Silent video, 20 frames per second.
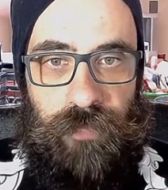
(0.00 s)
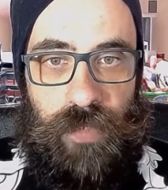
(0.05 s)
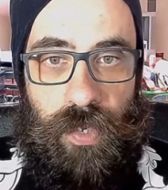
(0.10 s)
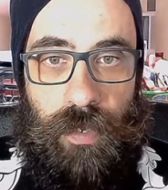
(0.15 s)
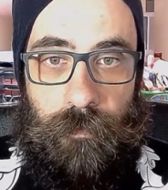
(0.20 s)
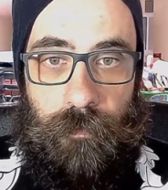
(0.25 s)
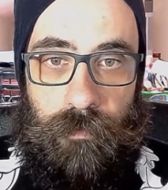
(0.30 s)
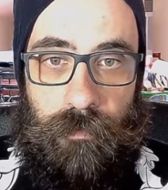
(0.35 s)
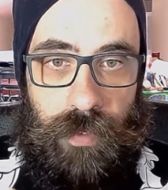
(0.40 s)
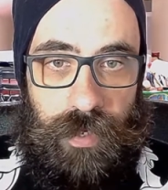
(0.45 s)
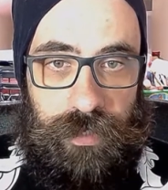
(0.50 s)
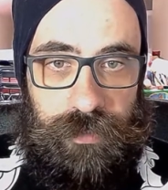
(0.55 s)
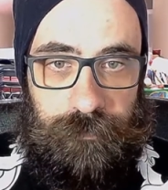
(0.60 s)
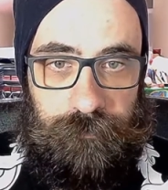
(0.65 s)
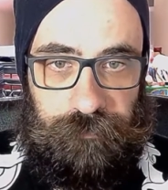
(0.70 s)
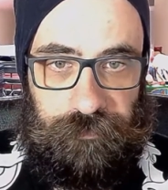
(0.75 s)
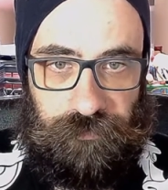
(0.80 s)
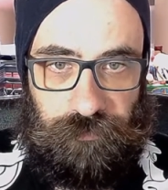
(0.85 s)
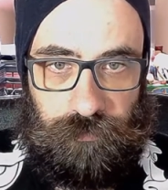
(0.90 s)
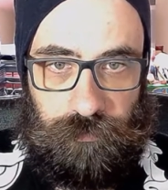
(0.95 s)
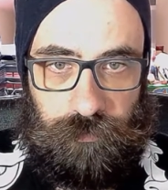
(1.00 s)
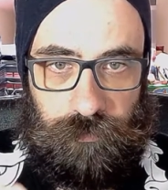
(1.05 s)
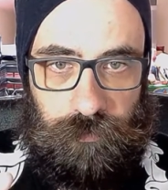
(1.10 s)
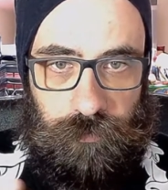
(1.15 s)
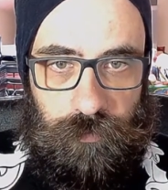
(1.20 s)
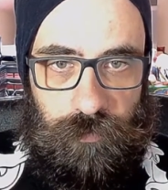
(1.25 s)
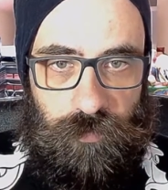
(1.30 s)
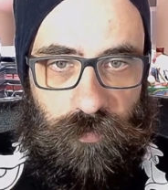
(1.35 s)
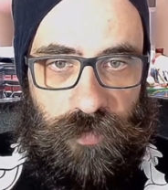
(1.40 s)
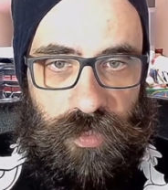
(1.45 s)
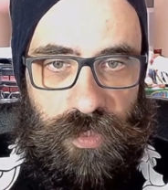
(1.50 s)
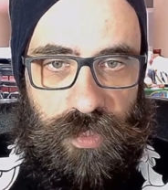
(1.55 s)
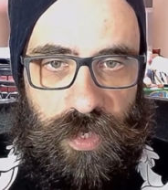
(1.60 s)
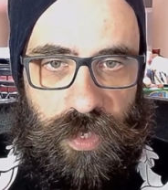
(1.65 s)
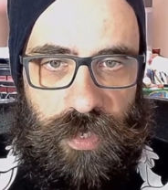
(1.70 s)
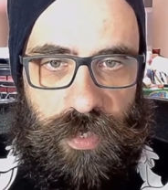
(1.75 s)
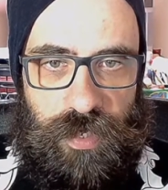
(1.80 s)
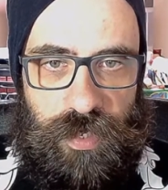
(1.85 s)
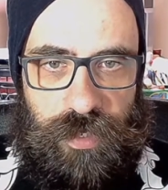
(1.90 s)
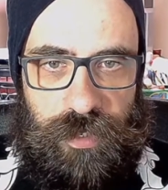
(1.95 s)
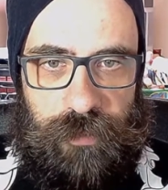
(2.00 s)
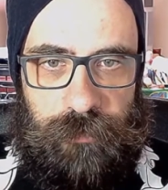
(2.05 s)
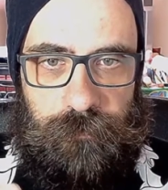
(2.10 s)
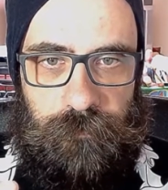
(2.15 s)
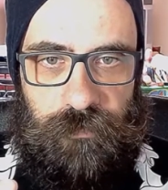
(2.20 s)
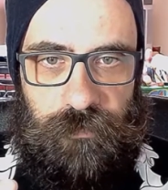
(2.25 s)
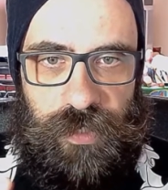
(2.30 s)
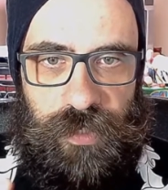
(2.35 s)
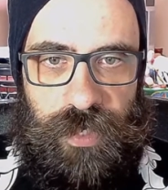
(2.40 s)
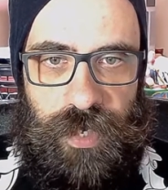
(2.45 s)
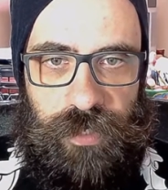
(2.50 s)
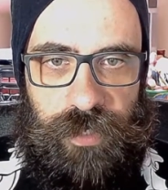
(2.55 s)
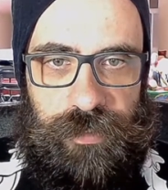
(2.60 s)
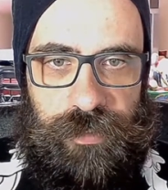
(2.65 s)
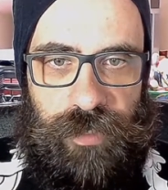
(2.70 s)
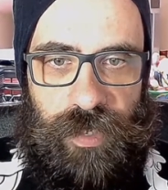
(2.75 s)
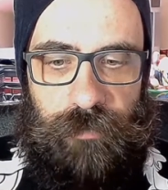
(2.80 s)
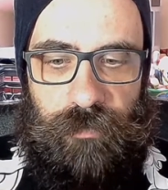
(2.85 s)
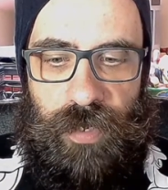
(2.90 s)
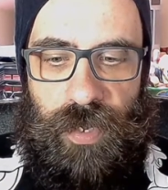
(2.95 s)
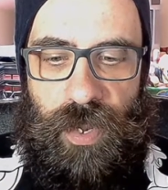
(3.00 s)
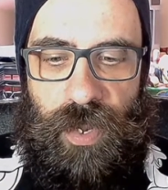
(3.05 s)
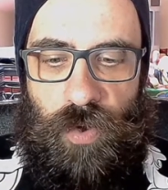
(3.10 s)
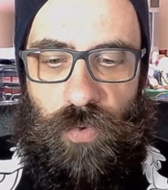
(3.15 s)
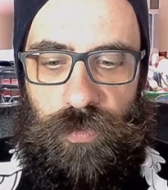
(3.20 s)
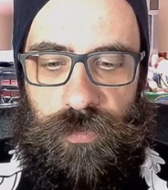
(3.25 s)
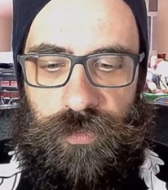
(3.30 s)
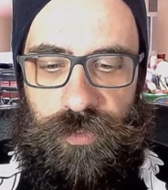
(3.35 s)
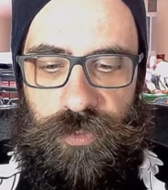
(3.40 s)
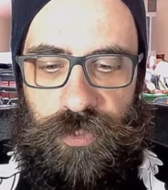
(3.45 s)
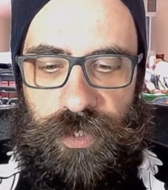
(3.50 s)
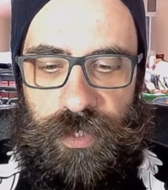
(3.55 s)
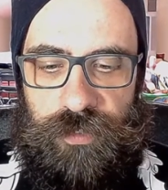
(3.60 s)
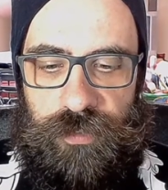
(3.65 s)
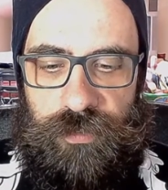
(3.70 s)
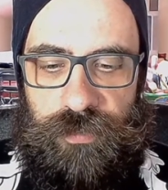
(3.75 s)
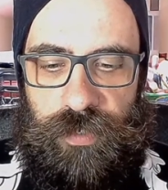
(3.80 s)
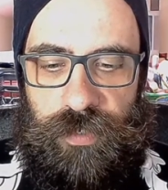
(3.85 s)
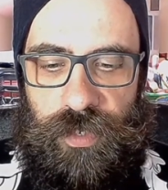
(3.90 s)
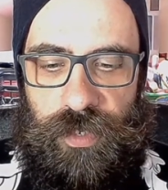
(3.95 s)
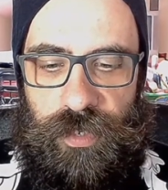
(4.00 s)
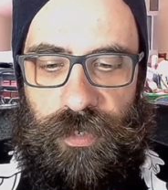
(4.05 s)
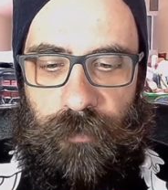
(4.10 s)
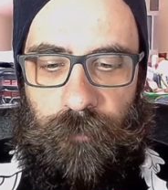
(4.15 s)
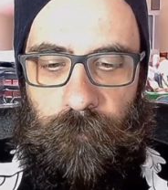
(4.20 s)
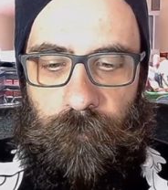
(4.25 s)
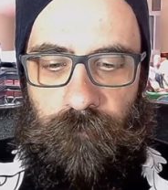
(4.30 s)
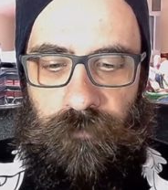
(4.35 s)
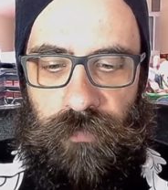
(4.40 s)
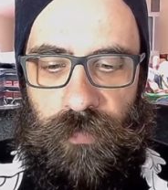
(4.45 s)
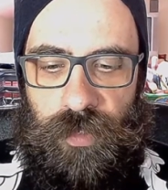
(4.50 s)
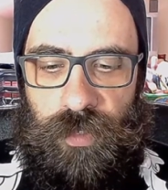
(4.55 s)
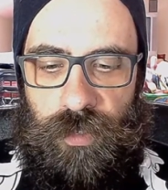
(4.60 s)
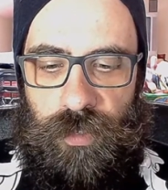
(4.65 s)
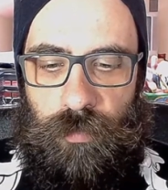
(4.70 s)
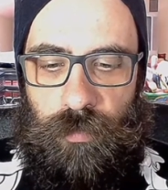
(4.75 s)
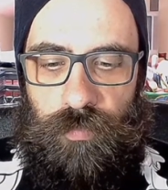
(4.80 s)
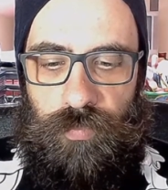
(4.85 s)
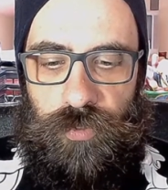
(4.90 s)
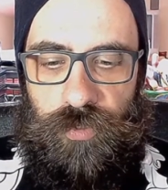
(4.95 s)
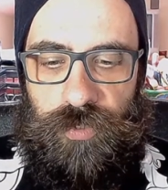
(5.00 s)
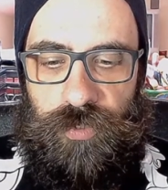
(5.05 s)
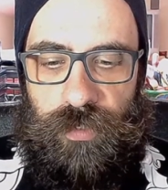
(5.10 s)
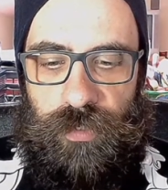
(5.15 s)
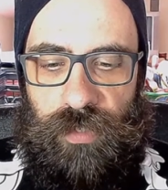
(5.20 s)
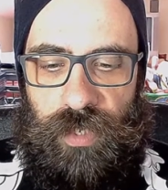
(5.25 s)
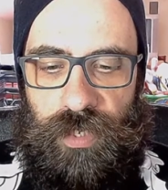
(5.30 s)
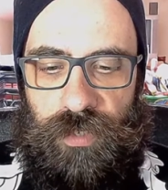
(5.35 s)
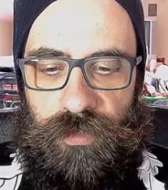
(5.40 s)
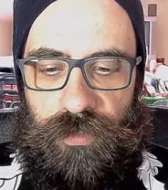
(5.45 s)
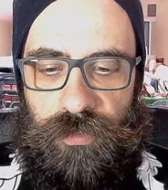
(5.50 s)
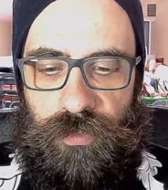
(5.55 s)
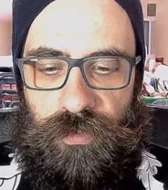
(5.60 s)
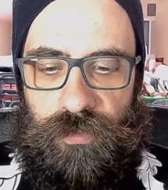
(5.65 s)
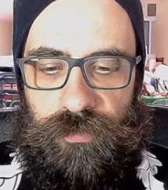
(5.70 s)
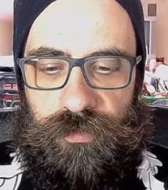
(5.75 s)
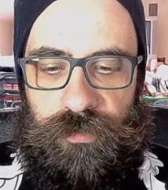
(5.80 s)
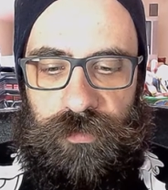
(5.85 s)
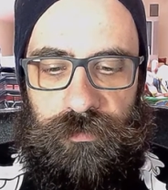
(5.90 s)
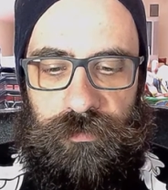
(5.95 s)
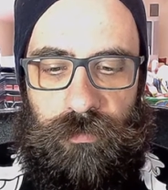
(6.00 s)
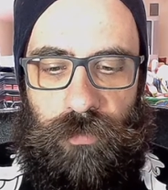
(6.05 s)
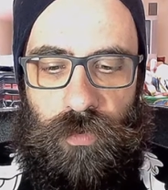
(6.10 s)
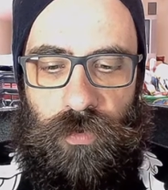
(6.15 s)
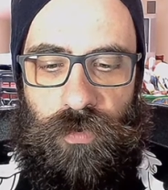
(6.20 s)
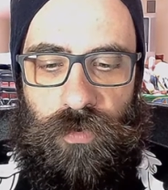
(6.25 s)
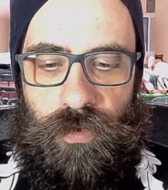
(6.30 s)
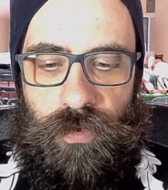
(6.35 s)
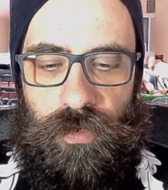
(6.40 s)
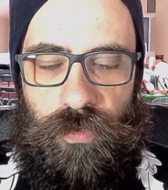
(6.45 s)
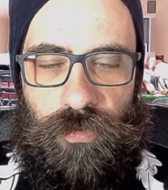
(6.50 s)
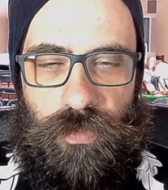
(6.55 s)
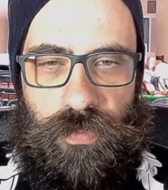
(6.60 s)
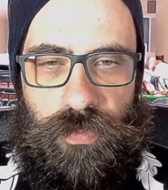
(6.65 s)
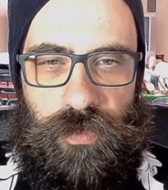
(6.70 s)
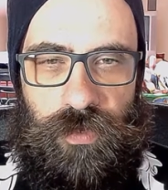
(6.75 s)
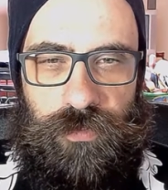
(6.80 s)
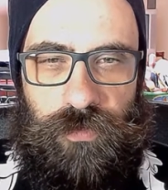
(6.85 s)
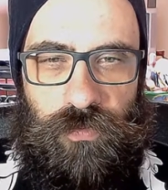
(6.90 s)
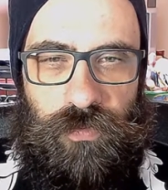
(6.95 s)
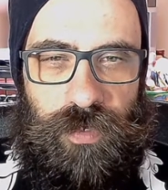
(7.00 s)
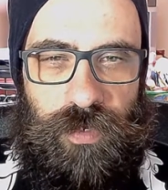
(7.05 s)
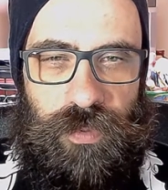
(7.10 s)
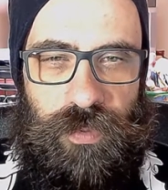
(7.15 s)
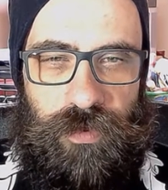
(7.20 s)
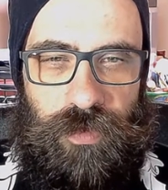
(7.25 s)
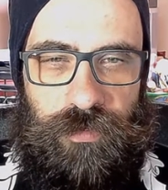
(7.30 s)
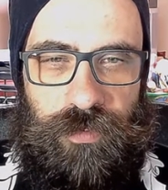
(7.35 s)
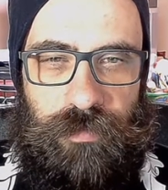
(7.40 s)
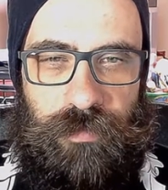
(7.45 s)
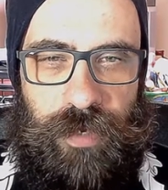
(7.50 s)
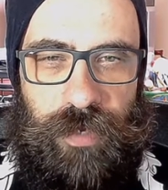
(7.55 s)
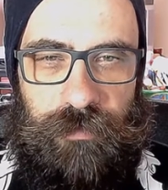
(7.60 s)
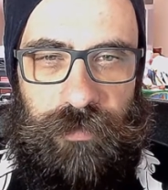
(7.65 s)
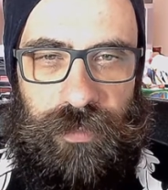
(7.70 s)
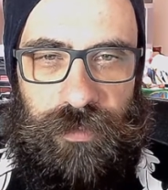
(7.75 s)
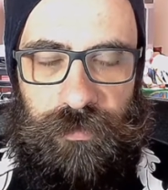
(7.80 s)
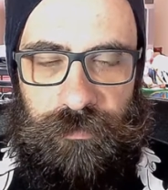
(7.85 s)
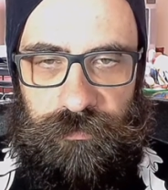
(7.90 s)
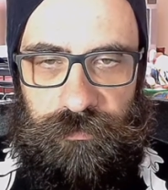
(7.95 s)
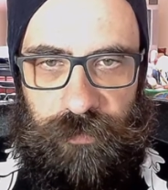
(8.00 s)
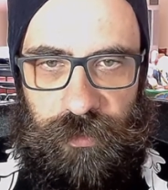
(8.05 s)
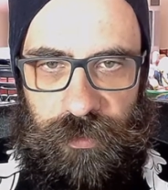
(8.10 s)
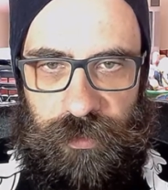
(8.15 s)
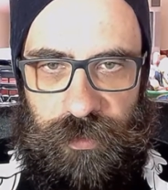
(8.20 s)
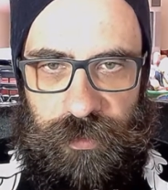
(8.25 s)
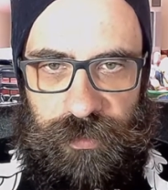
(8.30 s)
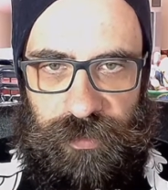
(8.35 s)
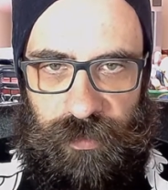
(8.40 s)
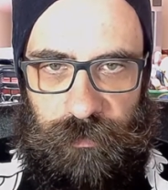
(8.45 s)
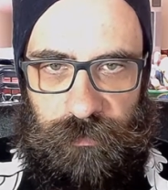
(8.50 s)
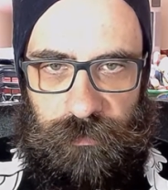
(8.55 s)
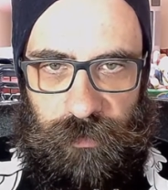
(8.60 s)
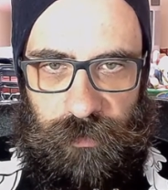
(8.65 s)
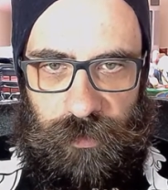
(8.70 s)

but the next time I would just put the cloud on more on 3130 maybe, because some